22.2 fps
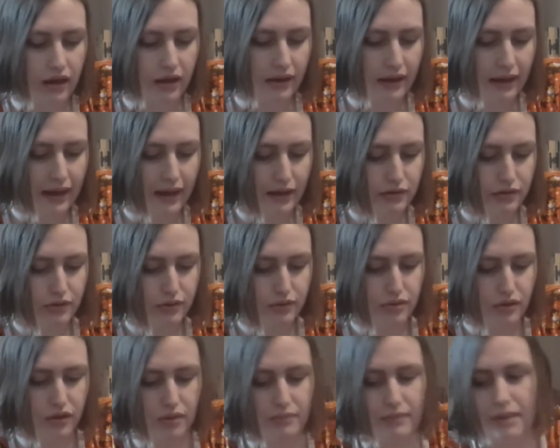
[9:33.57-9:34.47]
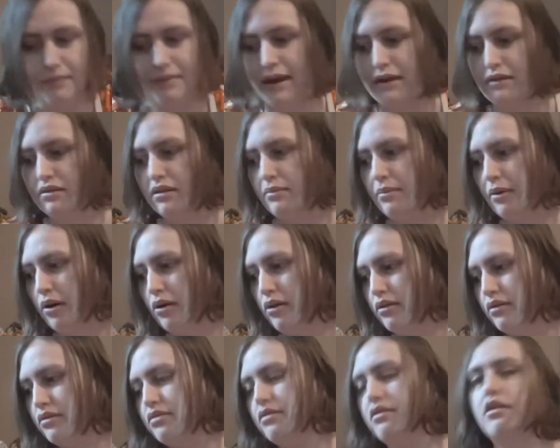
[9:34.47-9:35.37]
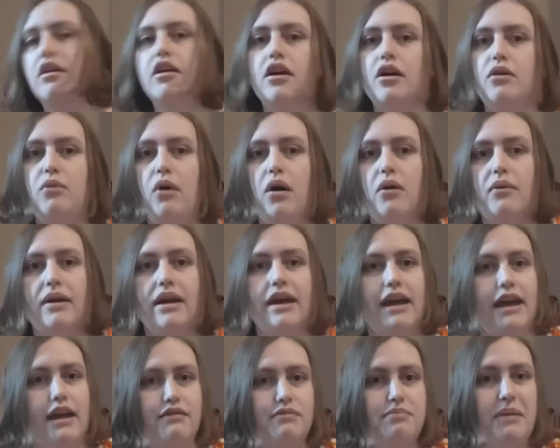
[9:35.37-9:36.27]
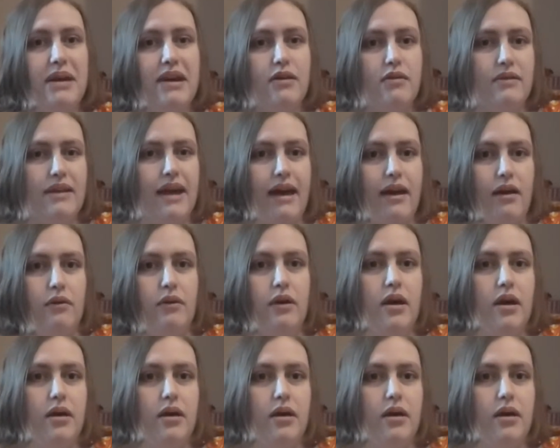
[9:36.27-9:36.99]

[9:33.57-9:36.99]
as you saw, my Passie box, well, it's bigger now,